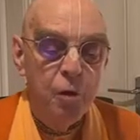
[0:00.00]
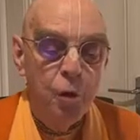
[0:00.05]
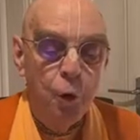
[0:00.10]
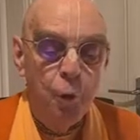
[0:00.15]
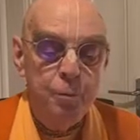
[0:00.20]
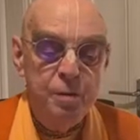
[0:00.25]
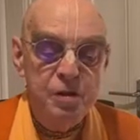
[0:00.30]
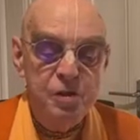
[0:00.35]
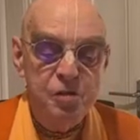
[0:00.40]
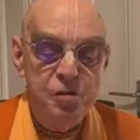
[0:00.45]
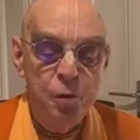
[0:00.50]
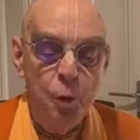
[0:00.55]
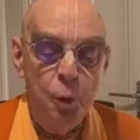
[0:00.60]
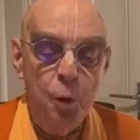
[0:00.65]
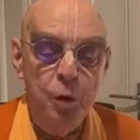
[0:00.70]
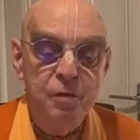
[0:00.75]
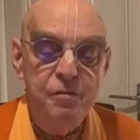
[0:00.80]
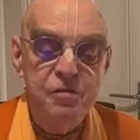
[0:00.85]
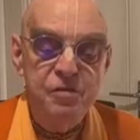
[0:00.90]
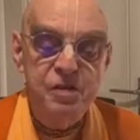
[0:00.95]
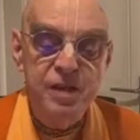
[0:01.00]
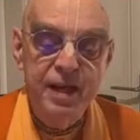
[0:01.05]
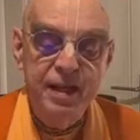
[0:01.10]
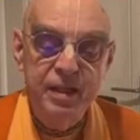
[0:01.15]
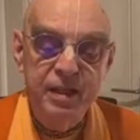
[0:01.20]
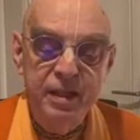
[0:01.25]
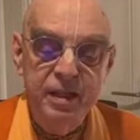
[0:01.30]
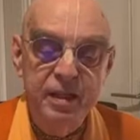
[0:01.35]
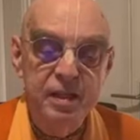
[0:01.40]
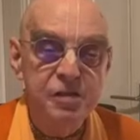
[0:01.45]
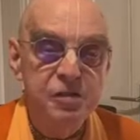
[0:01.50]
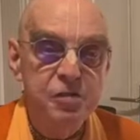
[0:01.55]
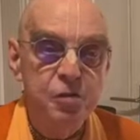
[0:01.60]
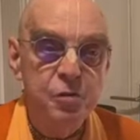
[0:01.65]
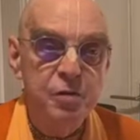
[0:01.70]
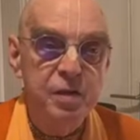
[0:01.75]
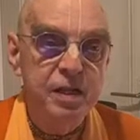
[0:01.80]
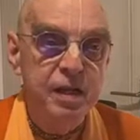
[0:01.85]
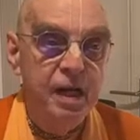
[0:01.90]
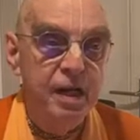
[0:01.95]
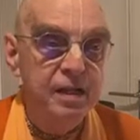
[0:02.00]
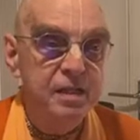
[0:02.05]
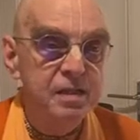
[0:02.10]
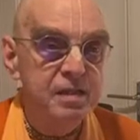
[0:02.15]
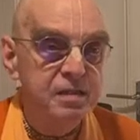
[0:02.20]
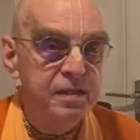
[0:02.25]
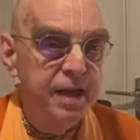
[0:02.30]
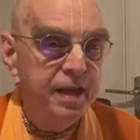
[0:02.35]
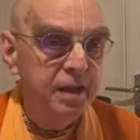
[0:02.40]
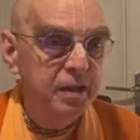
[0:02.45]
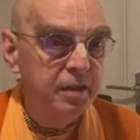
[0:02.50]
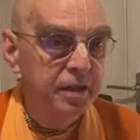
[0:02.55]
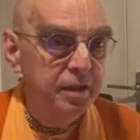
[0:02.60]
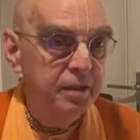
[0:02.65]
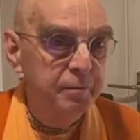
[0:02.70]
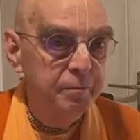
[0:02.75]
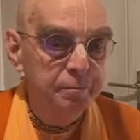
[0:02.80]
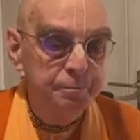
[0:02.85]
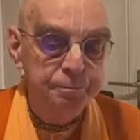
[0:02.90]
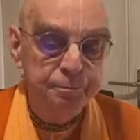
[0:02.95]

O bestower of saintliness to the unsaintly,